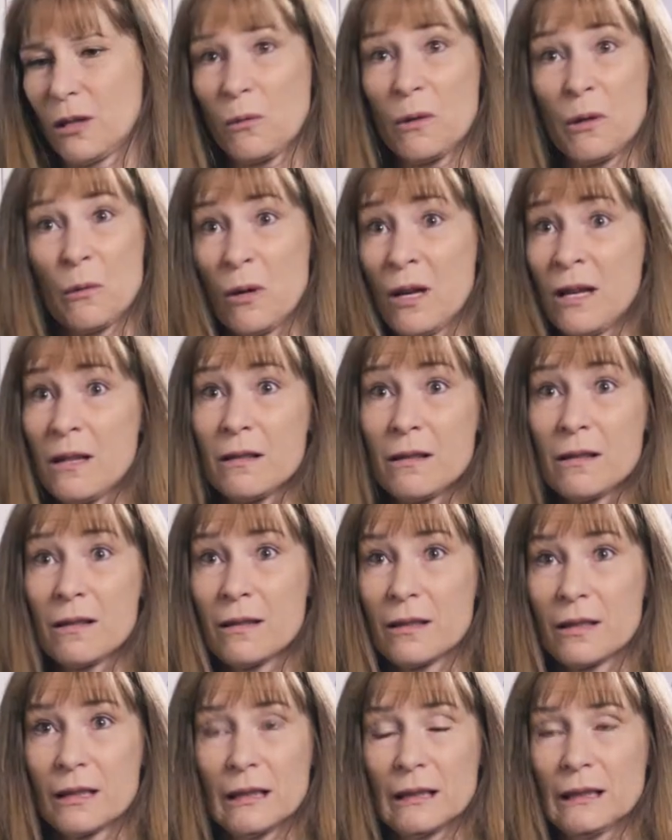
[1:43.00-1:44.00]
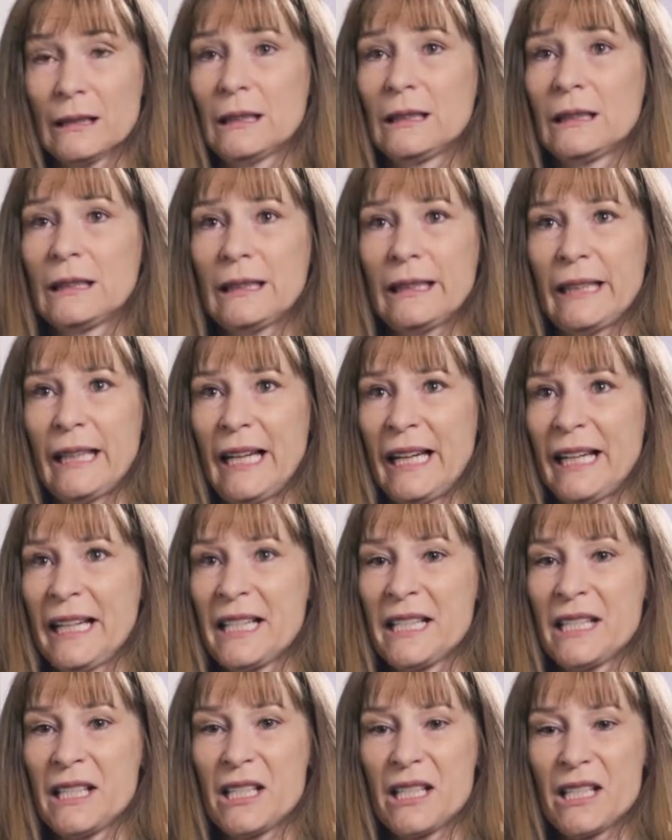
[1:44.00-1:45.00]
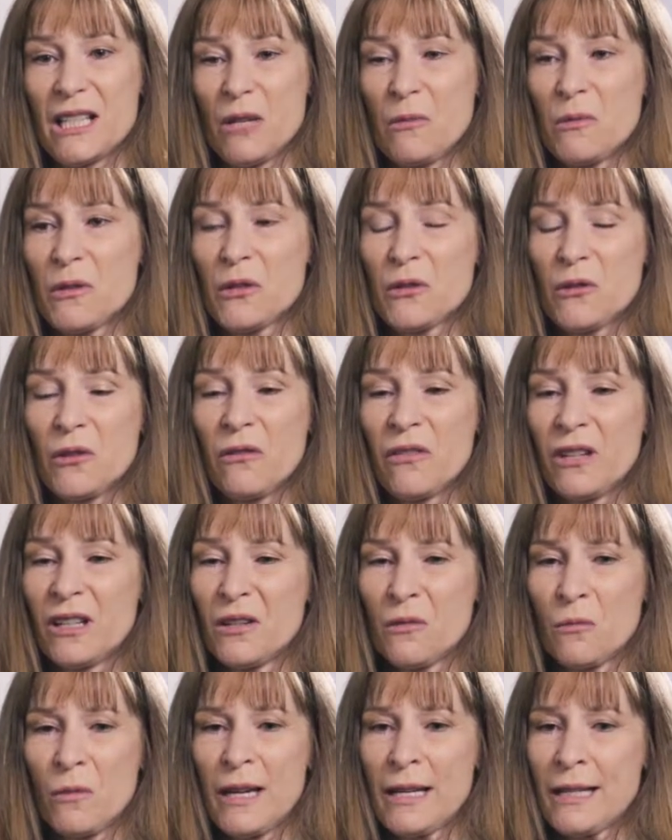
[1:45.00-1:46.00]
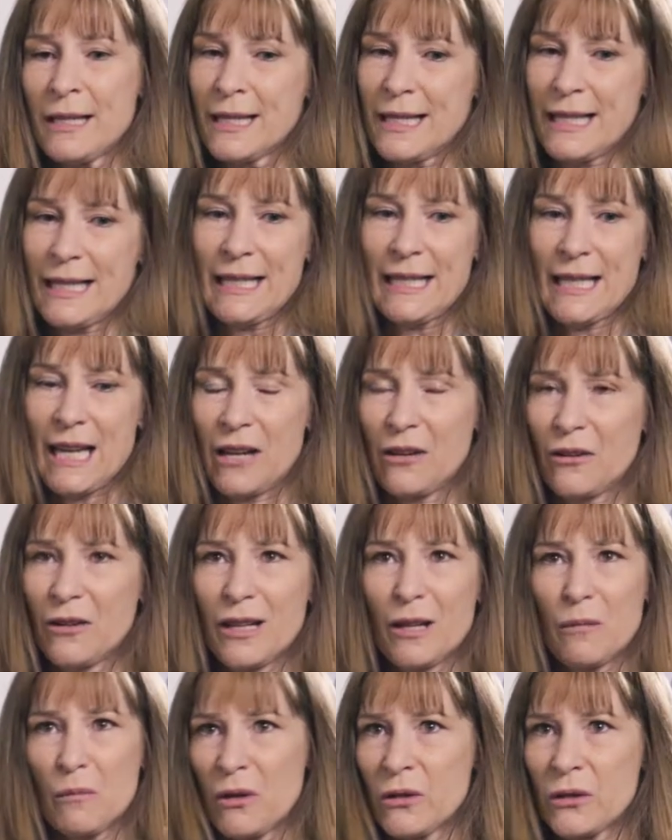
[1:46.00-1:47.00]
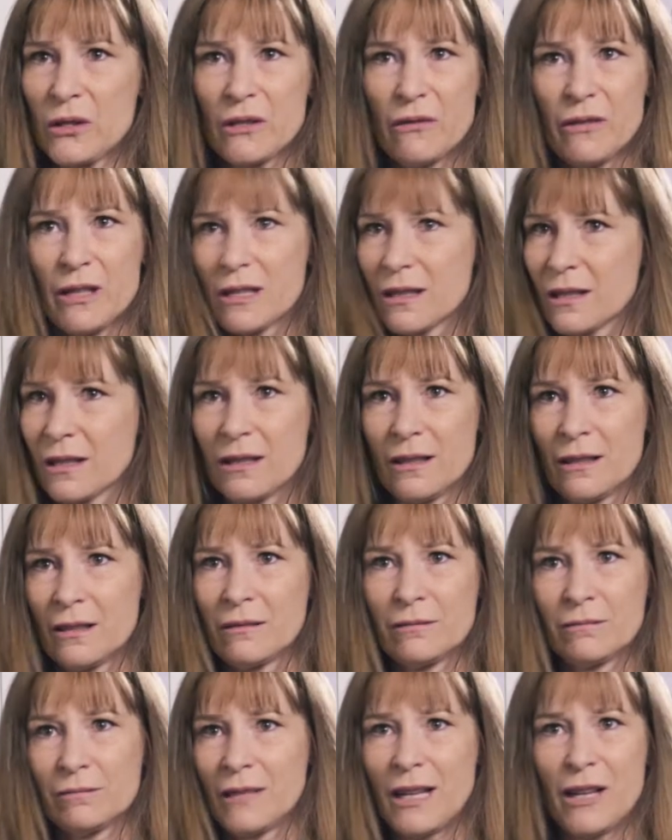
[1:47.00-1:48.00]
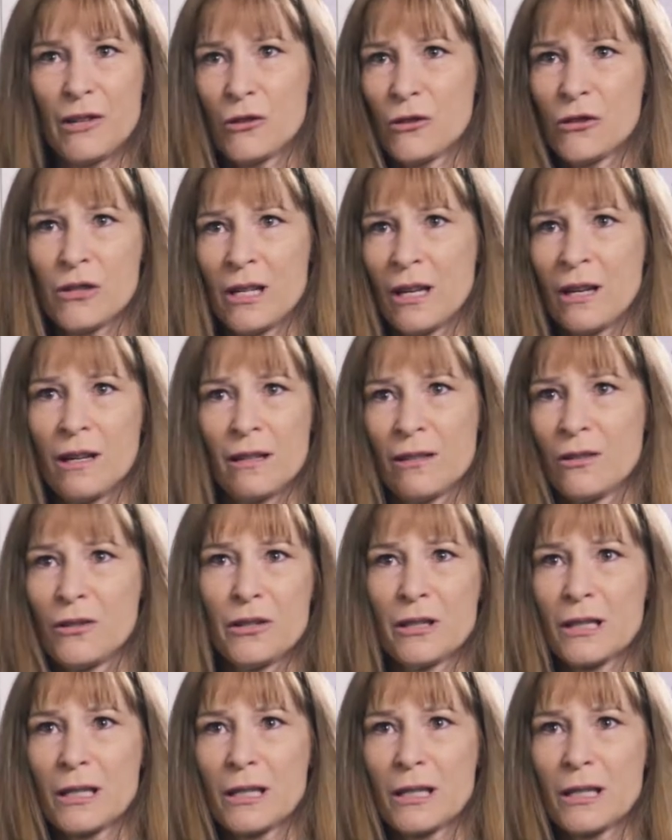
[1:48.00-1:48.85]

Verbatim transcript: who he was and he was driven in ways that I don't think most of us can understand or